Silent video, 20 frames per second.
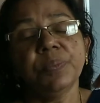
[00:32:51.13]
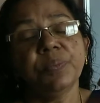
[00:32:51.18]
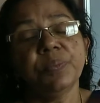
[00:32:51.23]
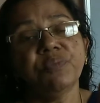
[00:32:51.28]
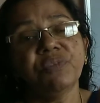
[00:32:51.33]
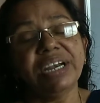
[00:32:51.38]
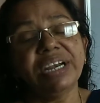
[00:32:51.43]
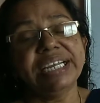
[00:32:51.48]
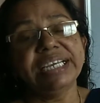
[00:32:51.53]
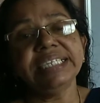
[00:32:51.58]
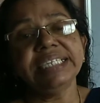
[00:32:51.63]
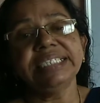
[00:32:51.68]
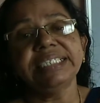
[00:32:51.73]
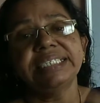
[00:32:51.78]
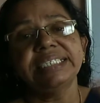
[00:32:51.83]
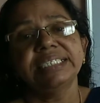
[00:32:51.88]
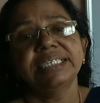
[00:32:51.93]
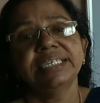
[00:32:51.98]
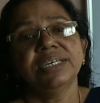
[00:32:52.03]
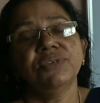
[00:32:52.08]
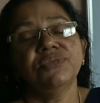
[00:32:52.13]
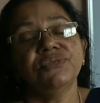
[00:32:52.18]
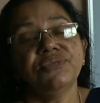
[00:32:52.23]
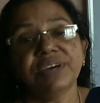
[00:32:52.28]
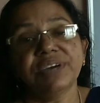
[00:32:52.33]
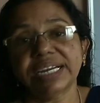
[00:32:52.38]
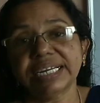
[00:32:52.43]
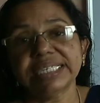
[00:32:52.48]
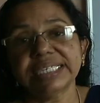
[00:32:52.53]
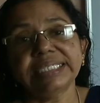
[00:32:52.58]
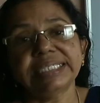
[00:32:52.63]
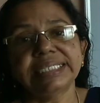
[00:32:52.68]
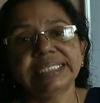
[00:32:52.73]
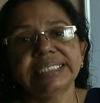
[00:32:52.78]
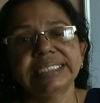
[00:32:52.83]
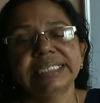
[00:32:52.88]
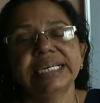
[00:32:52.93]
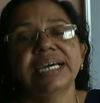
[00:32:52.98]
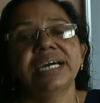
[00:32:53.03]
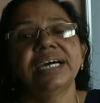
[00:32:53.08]
One is
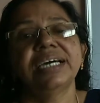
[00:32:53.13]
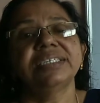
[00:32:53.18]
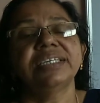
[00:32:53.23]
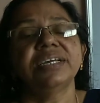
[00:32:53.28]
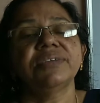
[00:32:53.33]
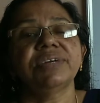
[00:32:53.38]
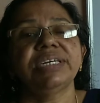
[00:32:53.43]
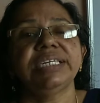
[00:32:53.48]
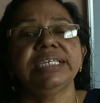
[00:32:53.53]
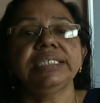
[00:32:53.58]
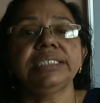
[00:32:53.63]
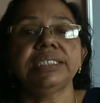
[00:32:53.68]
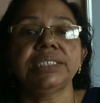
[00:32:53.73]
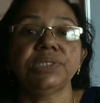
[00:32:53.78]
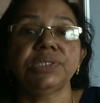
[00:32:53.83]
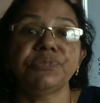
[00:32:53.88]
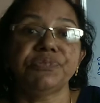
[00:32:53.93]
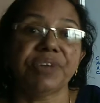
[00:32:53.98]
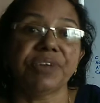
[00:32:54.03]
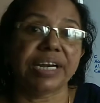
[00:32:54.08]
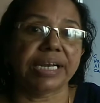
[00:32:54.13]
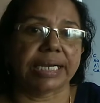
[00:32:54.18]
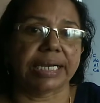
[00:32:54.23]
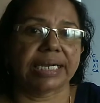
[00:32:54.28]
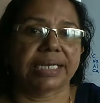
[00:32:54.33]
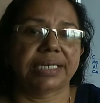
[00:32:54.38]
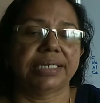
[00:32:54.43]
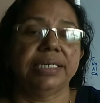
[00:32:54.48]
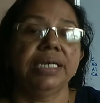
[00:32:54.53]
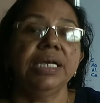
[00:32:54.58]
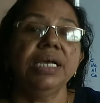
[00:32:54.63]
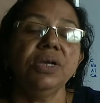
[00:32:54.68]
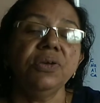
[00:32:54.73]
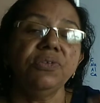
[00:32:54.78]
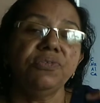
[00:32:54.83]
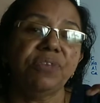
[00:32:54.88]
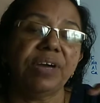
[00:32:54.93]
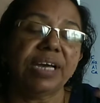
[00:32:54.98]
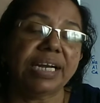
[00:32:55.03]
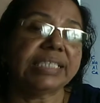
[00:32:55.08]
ferrous, other one is ferric.
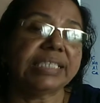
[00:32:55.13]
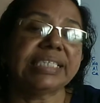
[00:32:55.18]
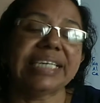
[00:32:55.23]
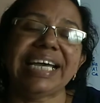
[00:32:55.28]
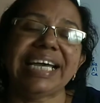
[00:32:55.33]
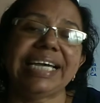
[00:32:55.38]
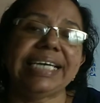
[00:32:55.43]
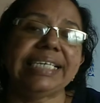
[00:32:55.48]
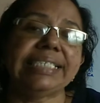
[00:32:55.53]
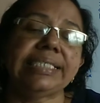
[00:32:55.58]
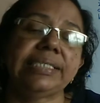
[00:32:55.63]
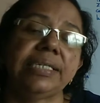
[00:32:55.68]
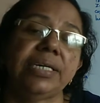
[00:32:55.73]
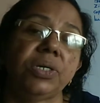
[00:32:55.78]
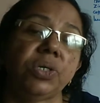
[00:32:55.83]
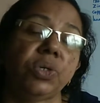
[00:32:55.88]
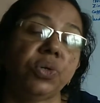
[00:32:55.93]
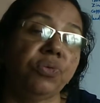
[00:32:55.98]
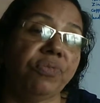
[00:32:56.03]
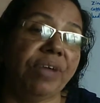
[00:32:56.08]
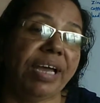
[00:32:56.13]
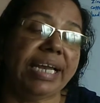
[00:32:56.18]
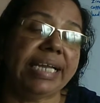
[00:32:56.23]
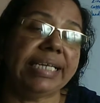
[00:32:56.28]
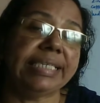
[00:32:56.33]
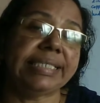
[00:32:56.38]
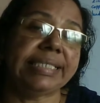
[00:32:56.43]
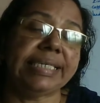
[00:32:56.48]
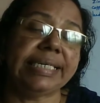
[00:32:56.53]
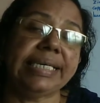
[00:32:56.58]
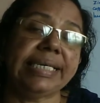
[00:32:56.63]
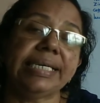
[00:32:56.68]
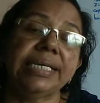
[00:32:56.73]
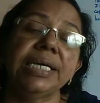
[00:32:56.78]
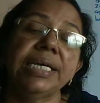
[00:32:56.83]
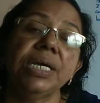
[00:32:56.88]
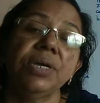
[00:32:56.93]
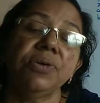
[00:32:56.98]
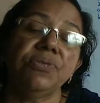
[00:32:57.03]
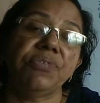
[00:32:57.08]
Ferrous has two valency,
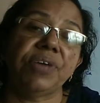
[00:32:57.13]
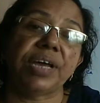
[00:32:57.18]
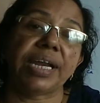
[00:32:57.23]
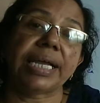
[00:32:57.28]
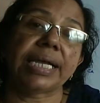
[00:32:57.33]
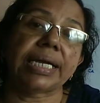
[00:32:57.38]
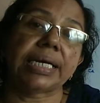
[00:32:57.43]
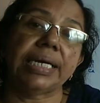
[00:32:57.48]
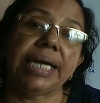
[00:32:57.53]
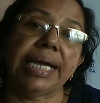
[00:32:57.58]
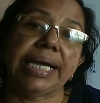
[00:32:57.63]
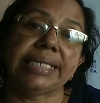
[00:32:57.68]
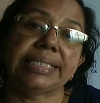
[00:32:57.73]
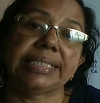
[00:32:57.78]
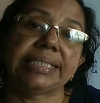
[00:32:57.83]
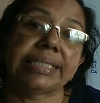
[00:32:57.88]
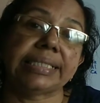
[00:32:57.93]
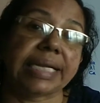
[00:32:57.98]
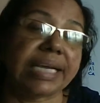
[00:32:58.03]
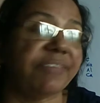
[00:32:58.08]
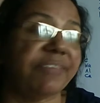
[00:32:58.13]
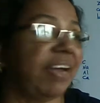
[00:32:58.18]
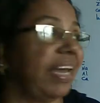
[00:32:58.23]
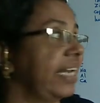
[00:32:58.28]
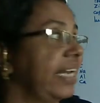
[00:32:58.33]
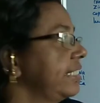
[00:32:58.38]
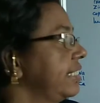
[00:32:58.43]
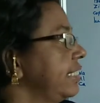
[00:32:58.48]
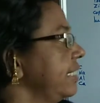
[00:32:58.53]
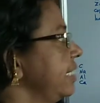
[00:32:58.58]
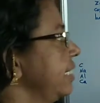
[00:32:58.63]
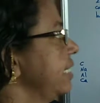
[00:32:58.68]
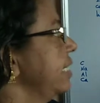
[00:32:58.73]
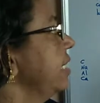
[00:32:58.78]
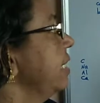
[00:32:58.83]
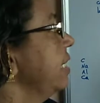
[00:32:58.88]
ferric has three valency.